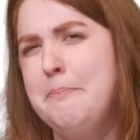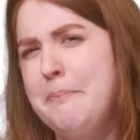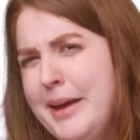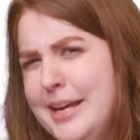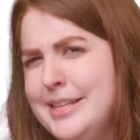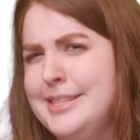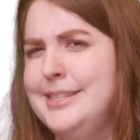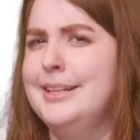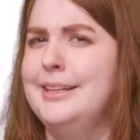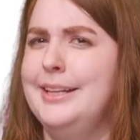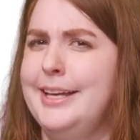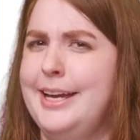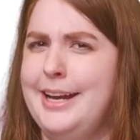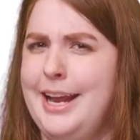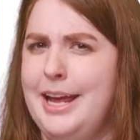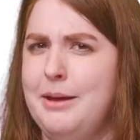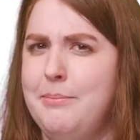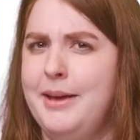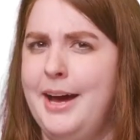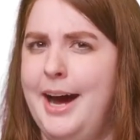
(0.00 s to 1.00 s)
basically
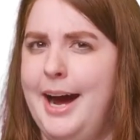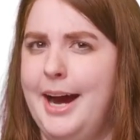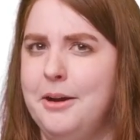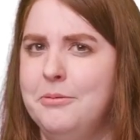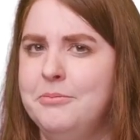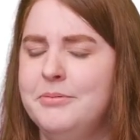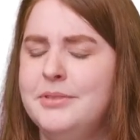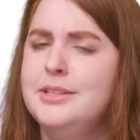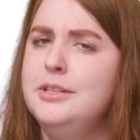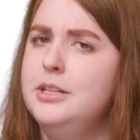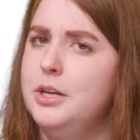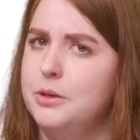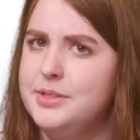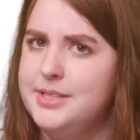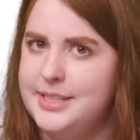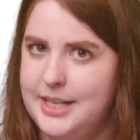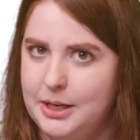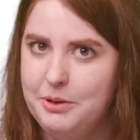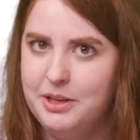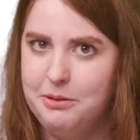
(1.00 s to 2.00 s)
an API. No,
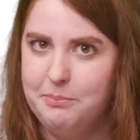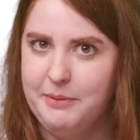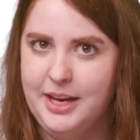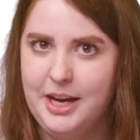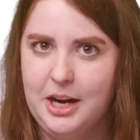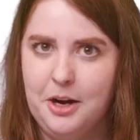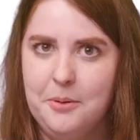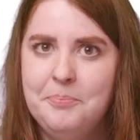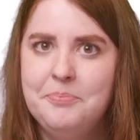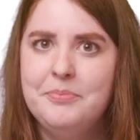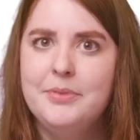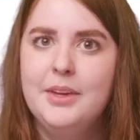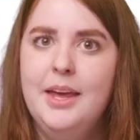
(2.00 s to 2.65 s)
stay with me here.